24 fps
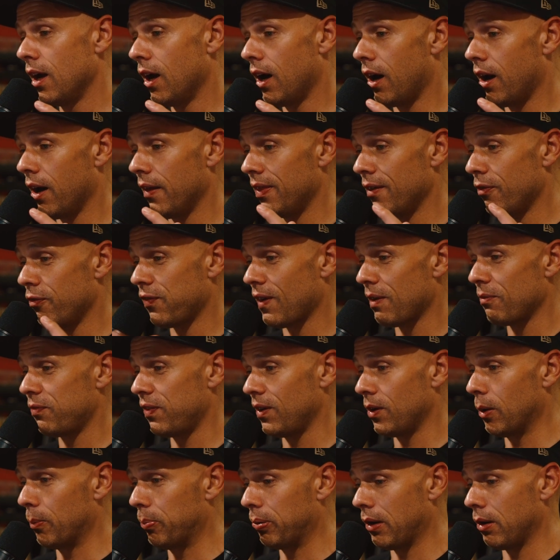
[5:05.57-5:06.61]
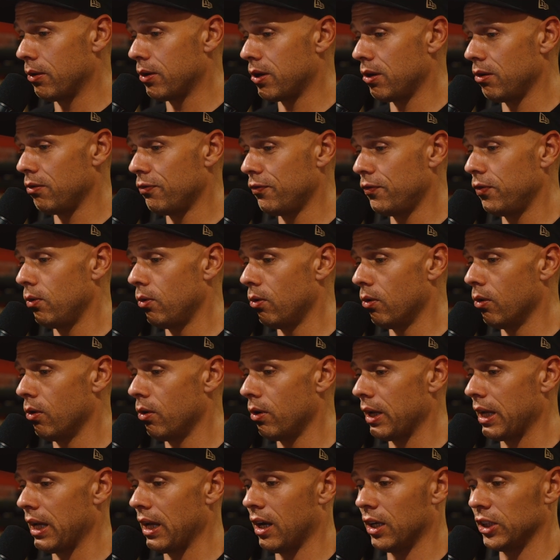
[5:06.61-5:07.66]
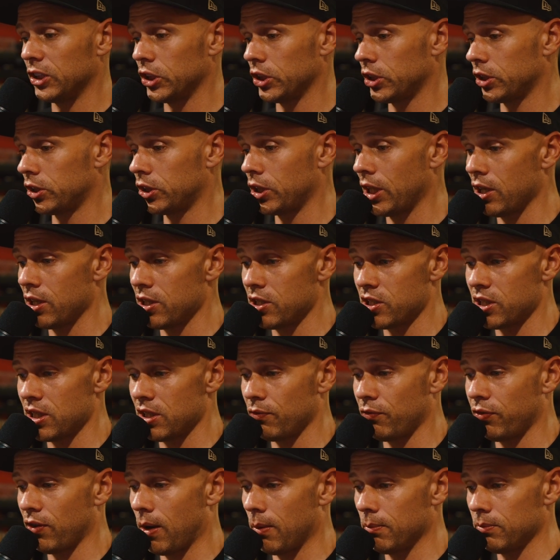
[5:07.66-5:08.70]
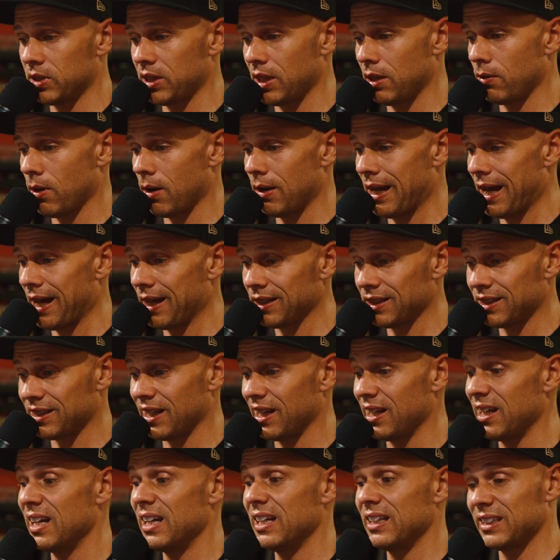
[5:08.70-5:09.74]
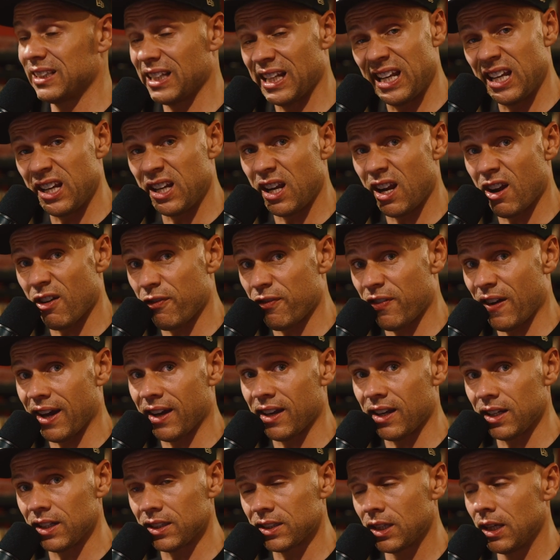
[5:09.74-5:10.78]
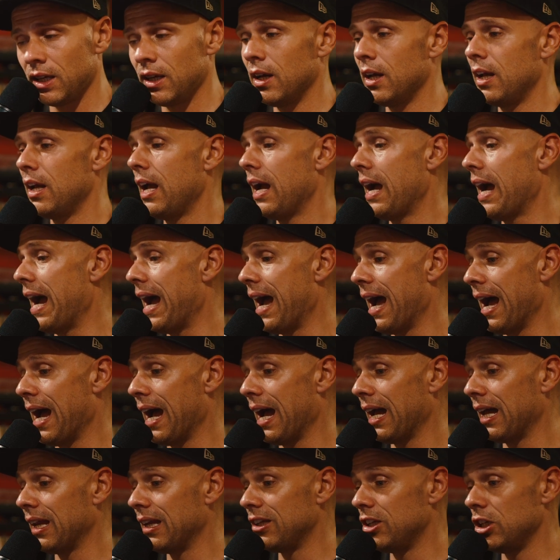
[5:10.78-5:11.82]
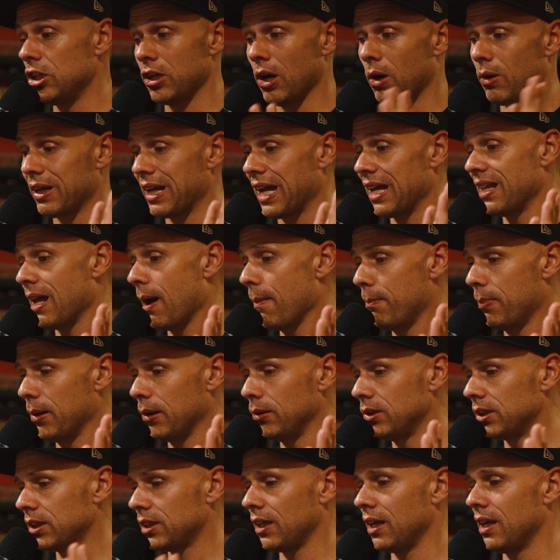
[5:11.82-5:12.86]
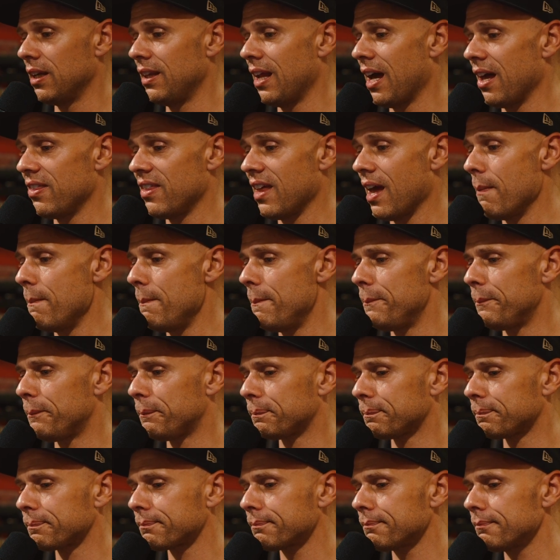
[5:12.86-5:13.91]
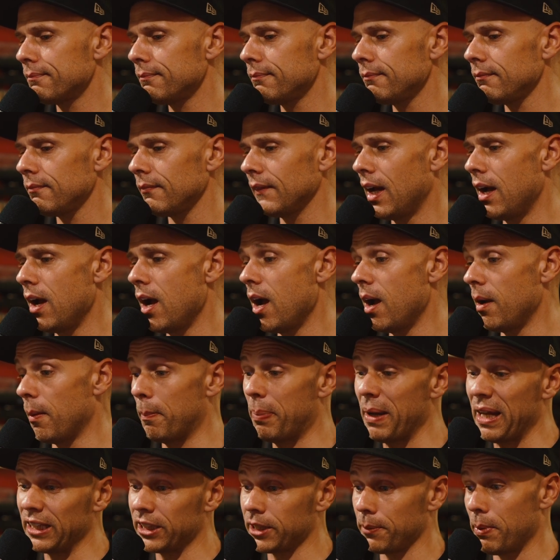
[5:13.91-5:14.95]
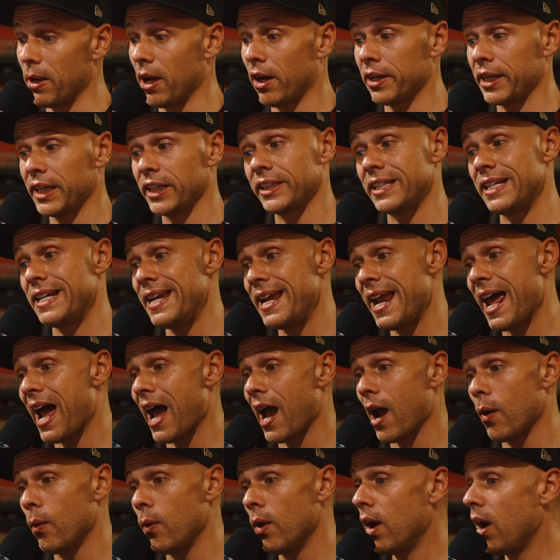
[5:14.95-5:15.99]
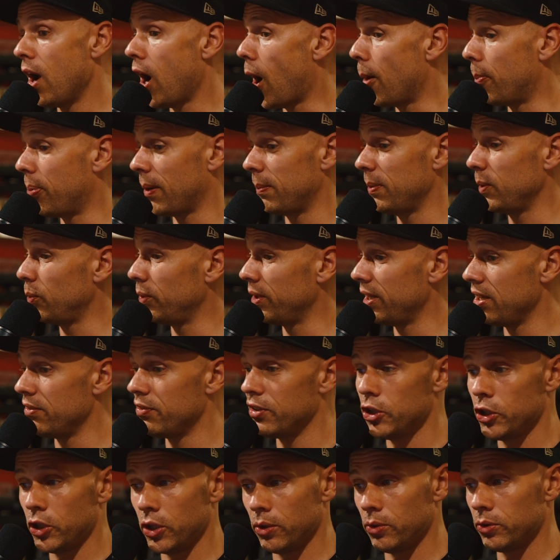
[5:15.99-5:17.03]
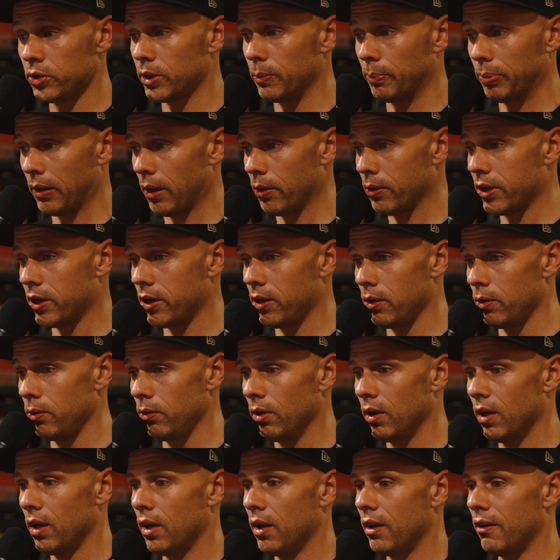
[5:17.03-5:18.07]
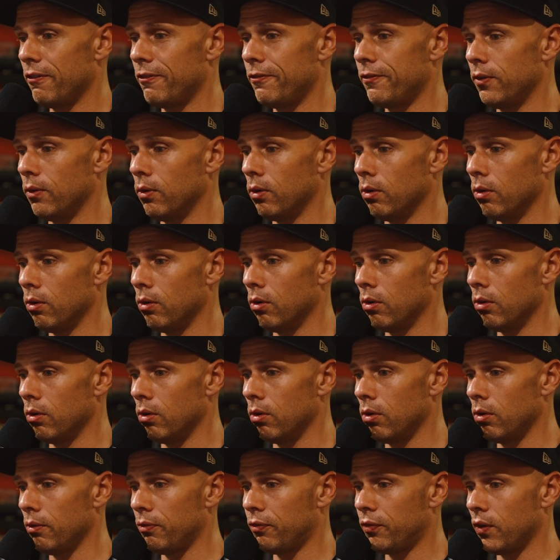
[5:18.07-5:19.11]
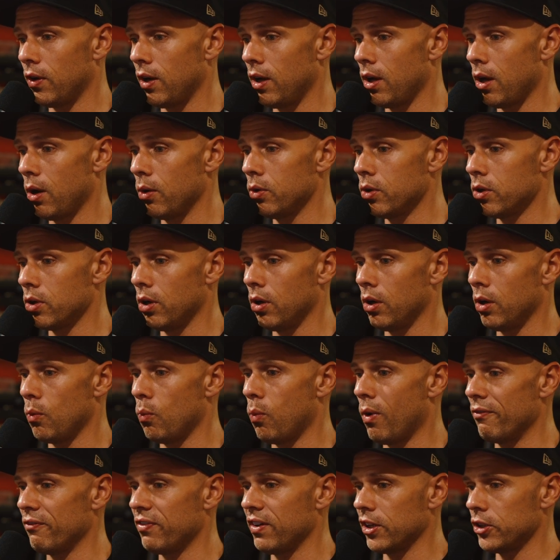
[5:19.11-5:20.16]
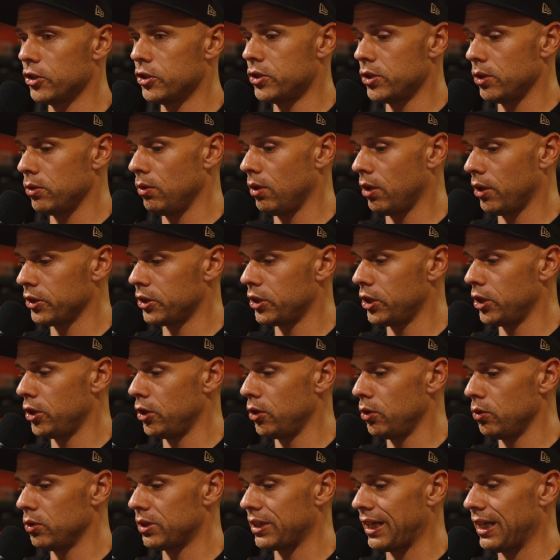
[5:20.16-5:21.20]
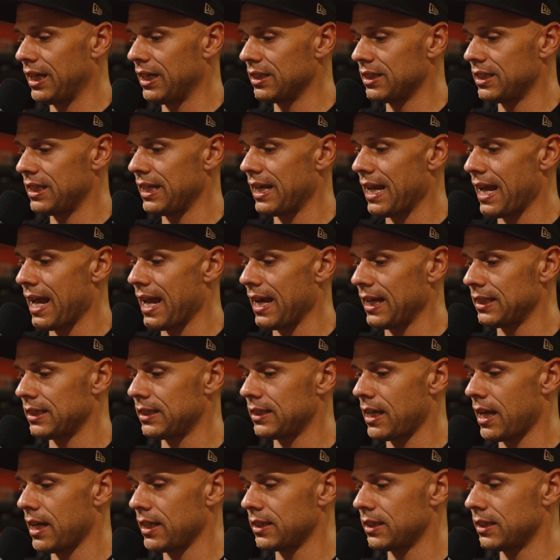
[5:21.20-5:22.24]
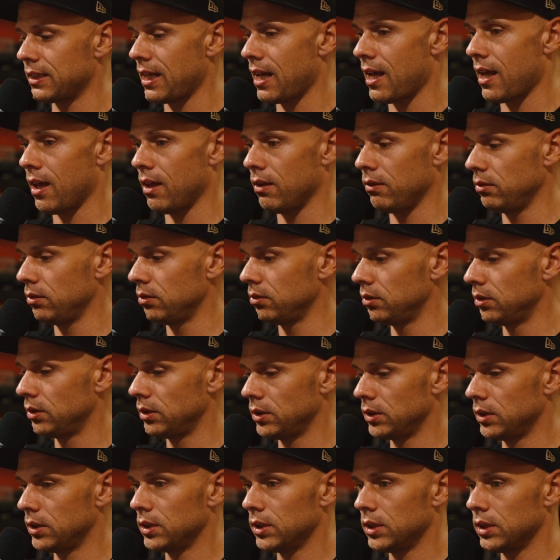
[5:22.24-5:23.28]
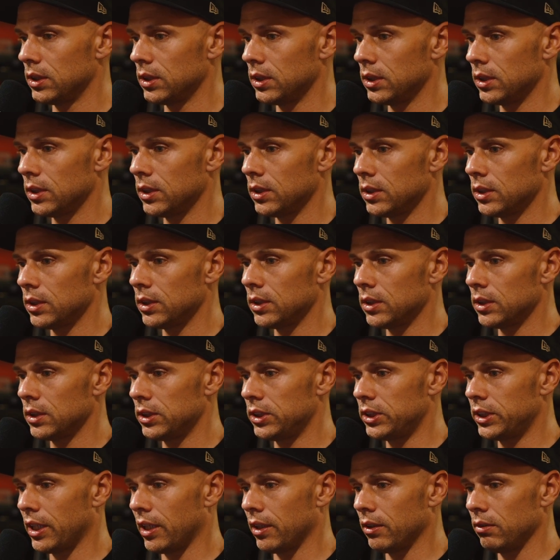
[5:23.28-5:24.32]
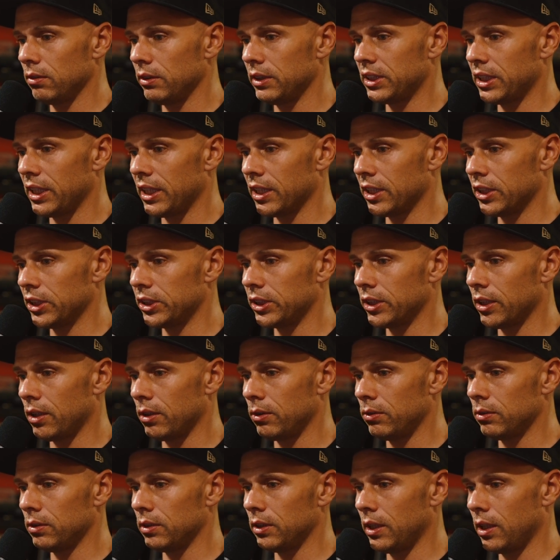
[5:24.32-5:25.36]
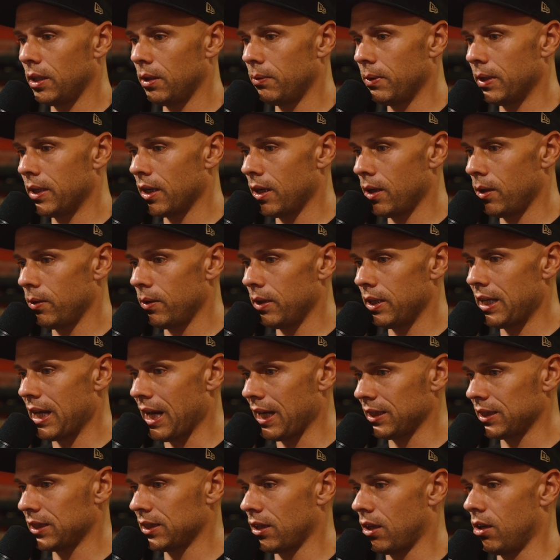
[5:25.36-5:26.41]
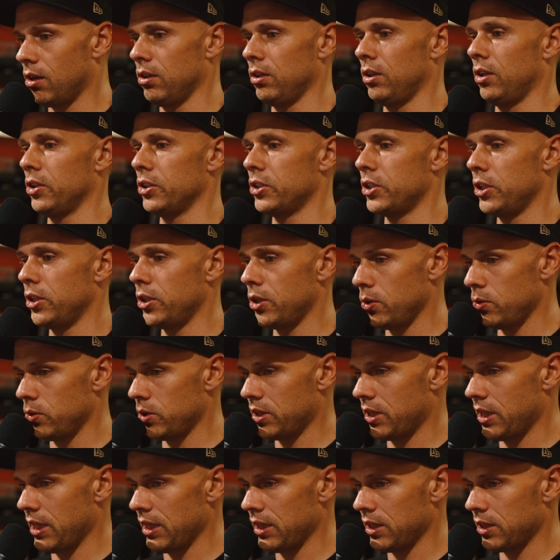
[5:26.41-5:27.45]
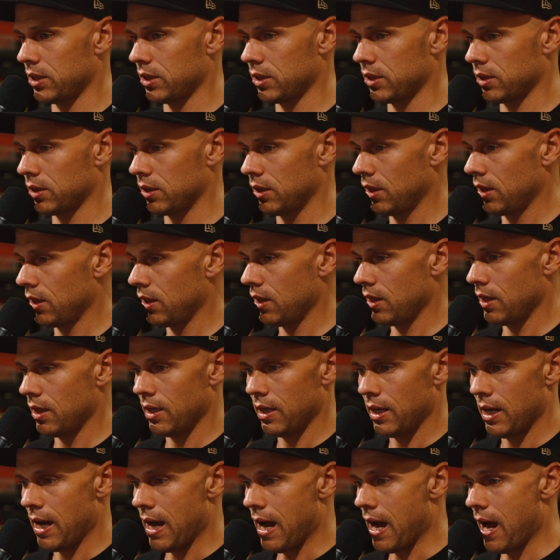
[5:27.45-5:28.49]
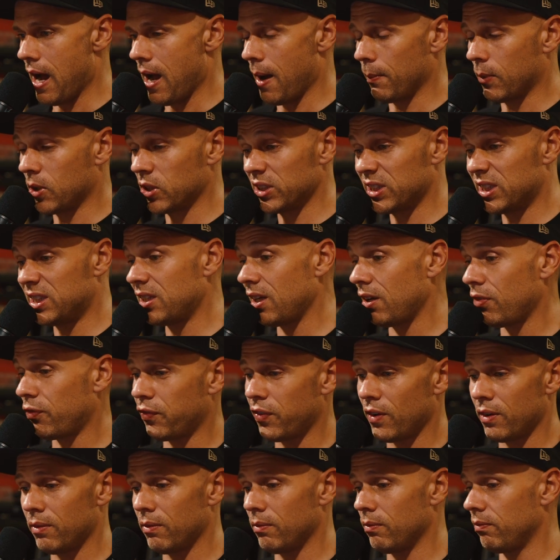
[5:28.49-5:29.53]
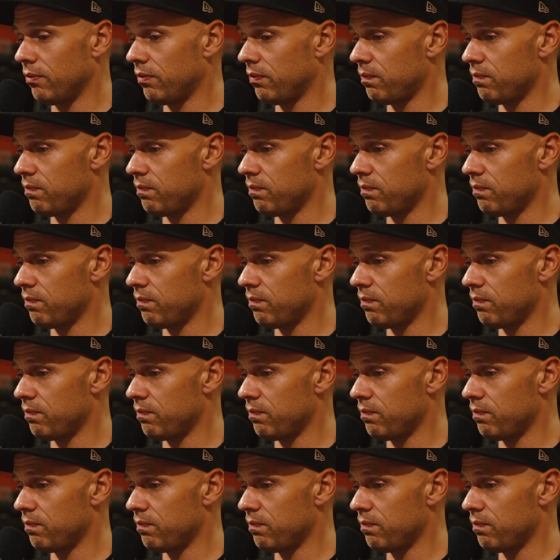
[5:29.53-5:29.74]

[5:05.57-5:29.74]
on the FabFilter Pro Q4, I just changed it from 0 latency to linear phase, and you don't get that boost and that then. But to be honest, now I probably wouldn't even use the Pro Q for a low cut. One thing I do like to use is the SSL channel. Is it going to show? Here we go. Yes, I like to use this because different